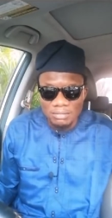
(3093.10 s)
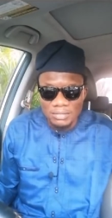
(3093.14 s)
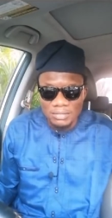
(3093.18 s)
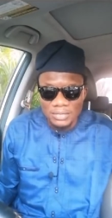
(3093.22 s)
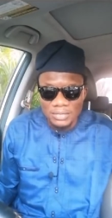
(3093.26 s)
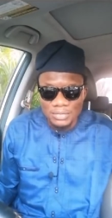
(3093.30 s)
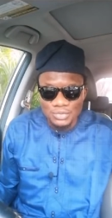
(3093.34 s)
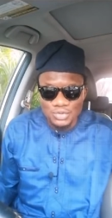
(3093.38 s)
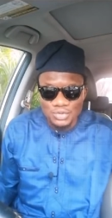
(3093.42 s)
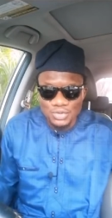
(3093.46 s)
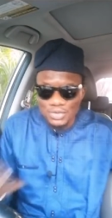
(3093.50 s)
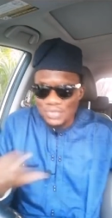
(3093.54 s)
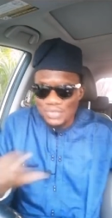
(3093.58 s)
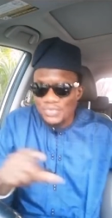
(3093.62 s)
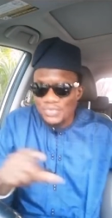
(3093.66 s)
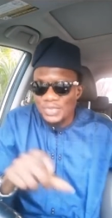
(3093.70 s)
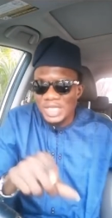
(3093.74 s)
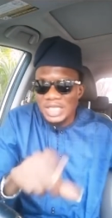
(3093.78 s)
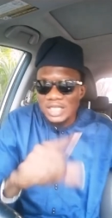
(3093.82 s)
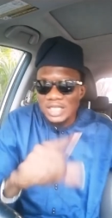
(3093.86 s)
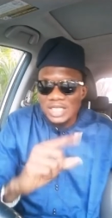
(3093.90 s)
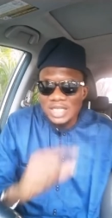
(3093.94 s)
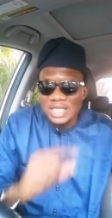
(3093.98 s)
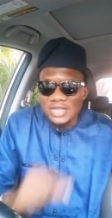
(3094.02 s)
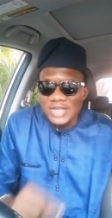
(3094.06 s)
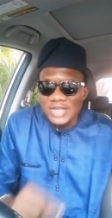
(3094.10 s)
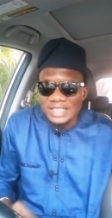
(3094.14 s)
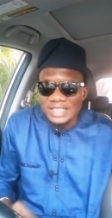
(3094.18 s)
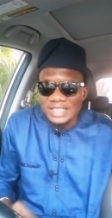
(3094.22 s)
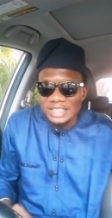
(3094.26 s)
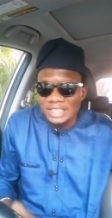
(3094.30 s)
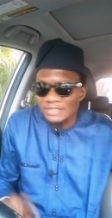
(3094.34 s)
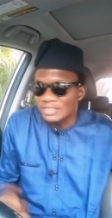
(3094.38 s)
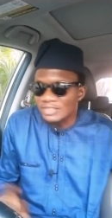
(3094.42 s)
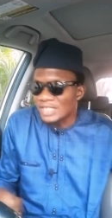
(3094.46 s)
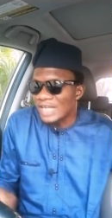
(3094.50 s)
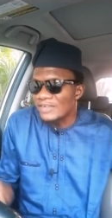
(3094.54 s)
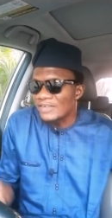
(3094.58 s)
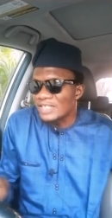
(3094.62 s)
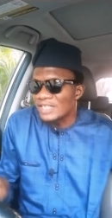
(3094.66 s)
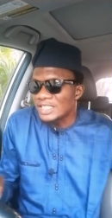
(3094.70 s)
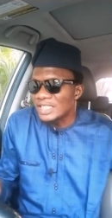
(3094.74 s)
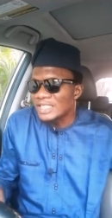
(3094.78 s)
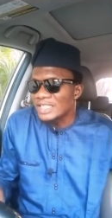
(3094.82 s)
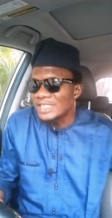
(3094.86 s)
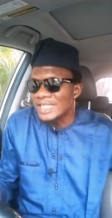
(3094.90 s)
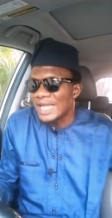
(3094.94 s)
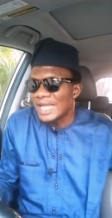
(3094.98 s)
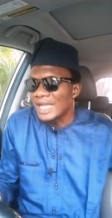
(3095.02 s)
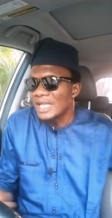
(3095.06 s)
Do you think New Yam Festival is a
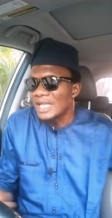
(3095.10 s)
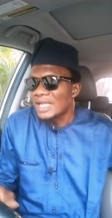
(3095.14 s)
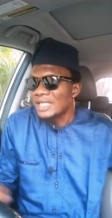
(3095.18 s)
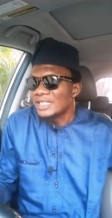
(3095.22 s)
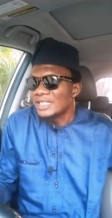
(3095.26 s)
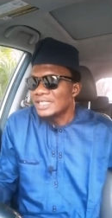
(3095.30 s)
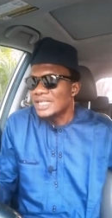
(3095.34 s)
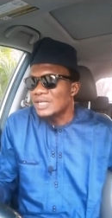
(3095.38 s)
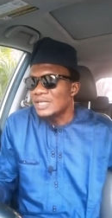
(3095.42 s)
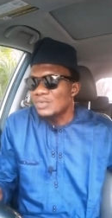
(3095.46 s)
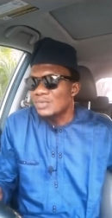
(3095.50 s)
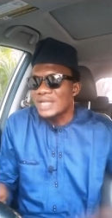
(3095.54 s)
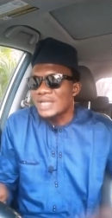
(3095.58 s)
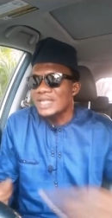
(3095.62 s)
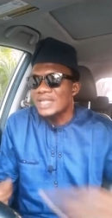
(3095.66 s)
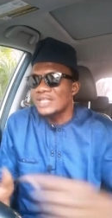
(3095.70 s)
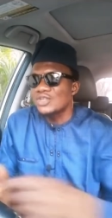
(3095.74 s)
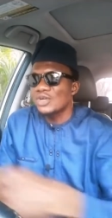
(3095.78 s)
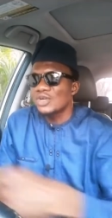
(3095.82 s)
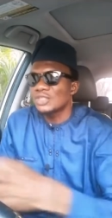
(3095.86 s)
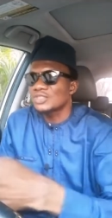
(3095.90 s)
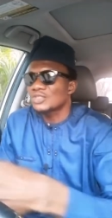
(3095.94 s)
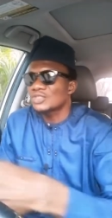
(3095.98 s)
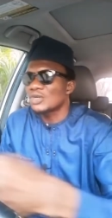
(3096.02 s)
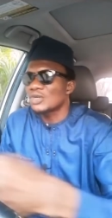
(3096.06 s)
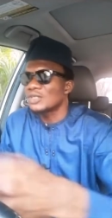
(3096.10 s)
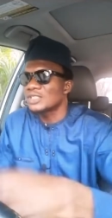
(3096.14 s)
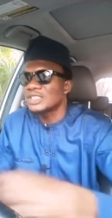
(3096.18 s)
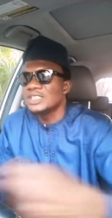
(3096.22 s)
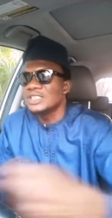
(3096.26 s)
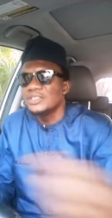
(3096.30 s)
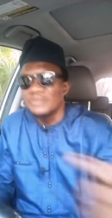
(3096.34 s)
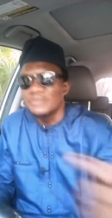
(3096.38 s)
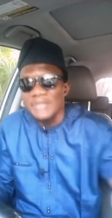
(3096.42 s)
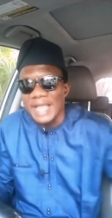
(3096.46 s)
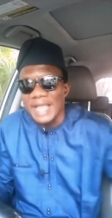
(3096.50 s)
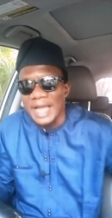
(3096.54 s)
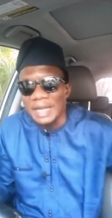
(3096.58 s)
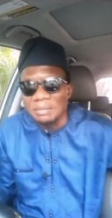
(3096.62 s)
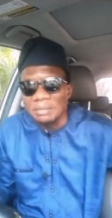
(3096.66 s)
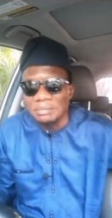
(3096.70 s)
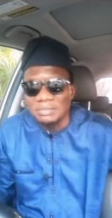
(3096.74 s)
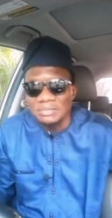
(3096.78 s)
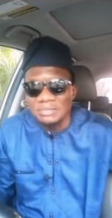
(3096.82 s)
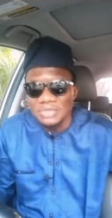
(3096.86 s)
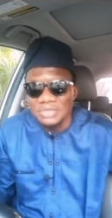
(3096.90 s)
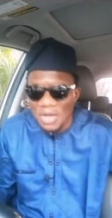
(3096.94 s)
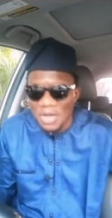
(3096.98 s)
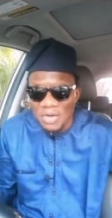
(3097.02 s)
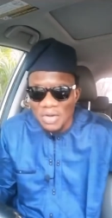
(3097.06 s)
day where they just cut New Yam?
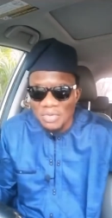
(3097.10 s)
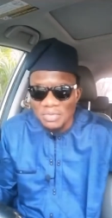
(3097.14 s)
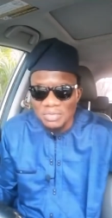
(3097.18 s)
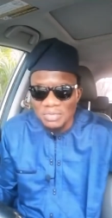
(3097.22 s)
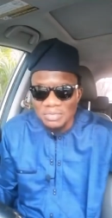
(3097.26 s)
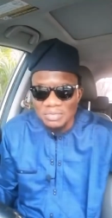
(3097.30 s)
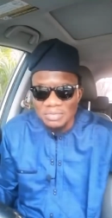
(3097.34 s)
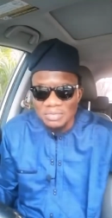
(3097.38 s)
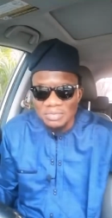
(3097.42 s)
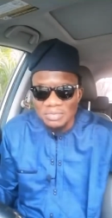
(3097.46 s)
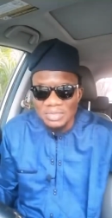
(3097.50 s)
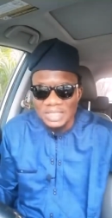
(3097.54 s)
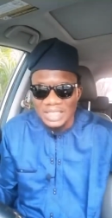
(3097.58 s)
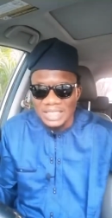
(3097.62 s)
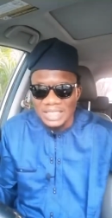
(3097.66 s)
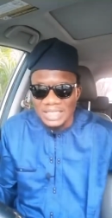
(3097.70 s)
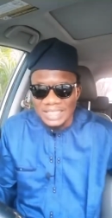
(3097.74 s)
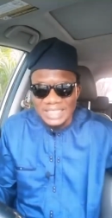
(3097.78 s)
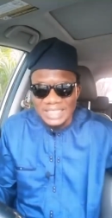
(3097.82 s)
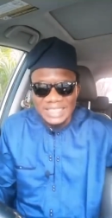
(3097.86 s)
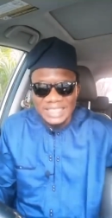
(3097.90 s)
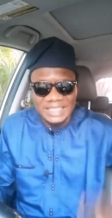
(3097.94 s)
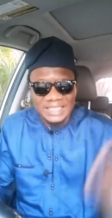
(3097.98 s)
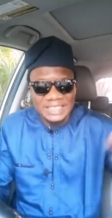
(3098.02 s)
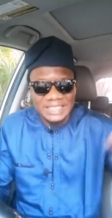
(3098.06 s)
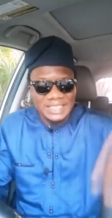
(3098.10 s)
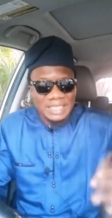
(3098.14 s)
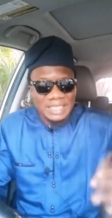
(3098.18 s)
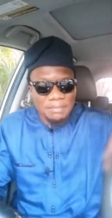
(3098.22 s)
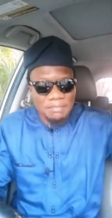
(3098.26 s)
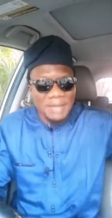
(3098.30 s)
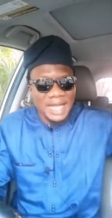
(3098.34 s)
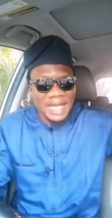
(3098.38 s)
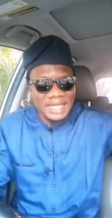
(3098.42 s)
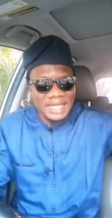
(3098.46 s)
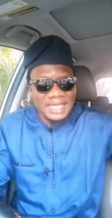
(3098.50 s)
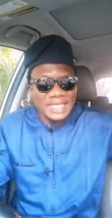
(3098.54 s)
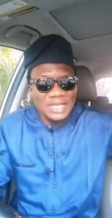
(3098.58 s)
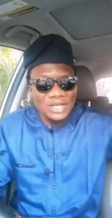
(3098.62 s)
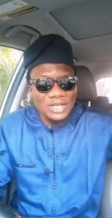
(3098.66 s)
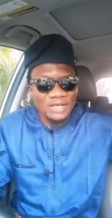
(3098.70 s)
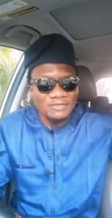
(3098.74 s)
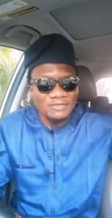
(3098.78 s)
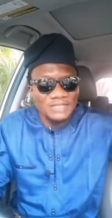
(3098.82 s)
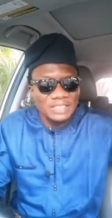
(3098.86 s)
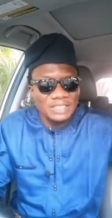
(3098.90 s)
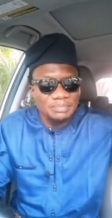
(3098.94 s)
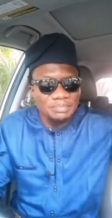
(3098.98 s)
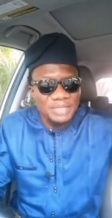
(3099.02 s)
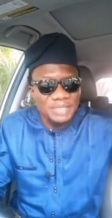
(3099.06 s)
No. It is a marking of
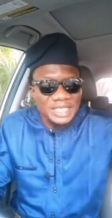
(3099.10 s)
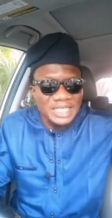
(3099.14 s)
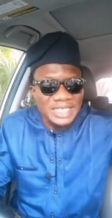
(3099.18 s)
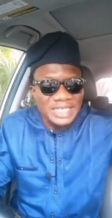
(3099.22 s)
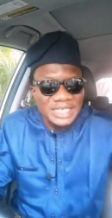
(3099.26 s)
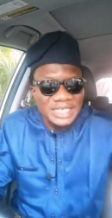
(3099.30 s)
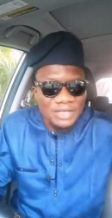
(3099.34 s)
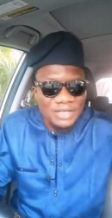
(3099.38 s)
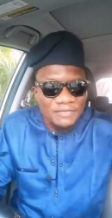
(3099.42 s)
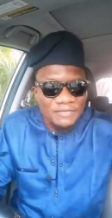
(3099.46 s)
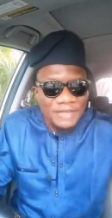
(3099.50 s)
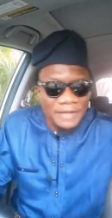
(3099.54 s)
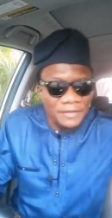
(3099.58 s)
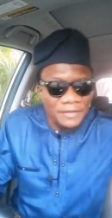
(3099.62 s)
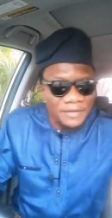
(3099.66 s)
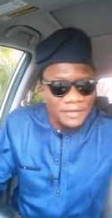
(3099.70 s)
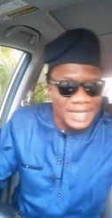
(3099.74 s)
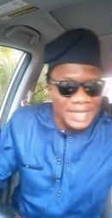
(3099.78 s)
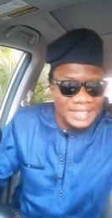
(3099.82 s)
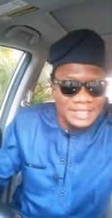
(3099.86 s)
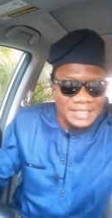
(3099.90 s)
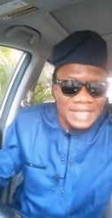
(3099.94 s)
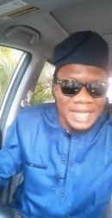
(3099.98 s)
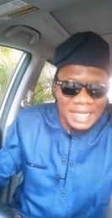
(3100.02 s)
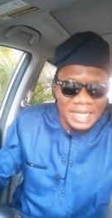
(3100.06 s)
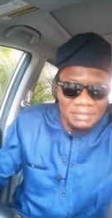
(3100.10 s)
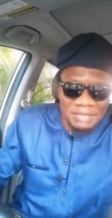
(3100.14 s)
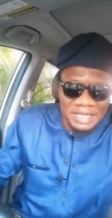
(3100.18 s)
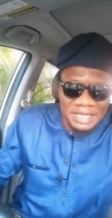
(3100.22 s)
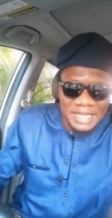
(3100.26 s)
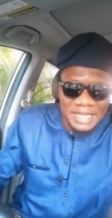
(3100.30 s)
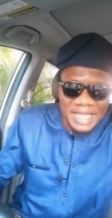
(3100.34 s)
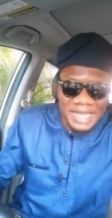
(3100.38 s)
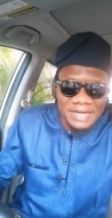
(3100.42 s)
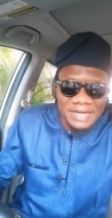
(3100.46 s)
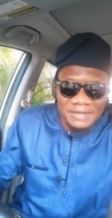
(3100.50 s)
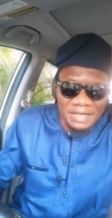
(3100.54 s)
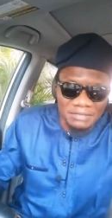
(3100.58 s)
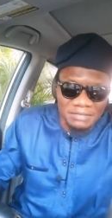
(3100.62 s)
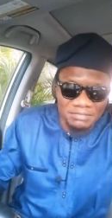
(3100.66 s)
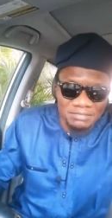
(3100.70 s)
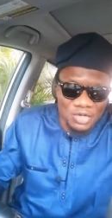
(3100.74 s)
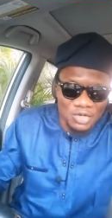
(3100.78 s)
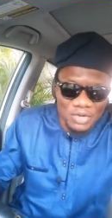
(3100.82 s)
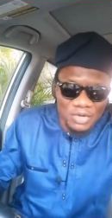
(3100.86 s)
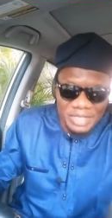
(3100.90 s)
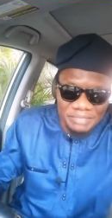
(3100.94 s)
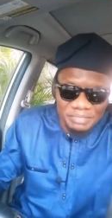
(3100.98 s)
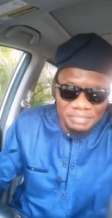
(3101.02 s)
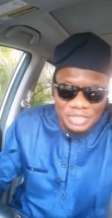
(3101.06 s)
the beginning of another time and era
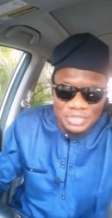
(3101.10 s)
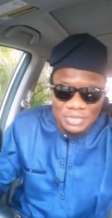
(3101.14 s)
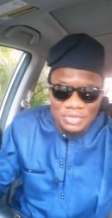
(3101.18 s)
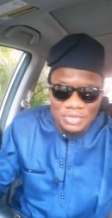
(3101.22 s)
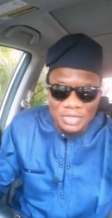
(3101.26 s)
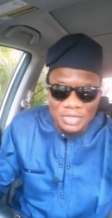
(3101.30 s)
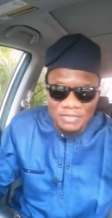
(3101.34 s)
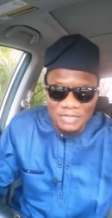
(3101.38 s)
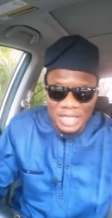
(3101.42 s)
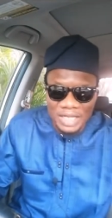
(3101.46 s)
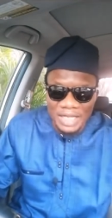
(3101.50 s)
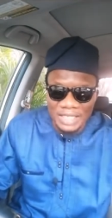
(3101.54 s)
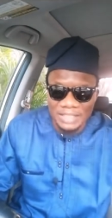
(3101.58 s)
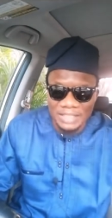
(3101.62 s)
or episode of life.